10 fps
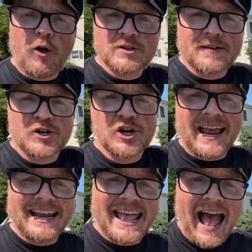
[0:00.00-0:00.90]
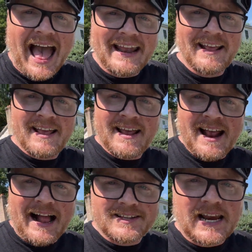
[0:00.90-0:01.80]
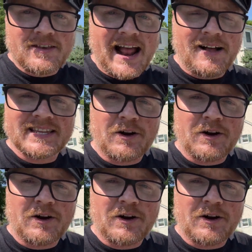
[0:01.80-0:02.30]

also have a giant cat outside their house.